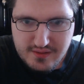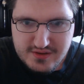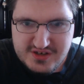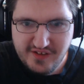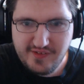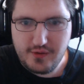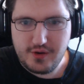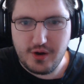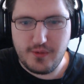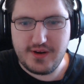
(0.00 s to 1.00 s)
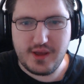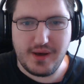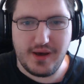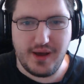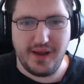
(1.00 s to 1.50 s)
She's still going. Come
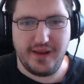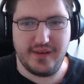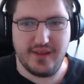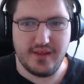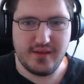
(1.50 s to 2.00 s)
on!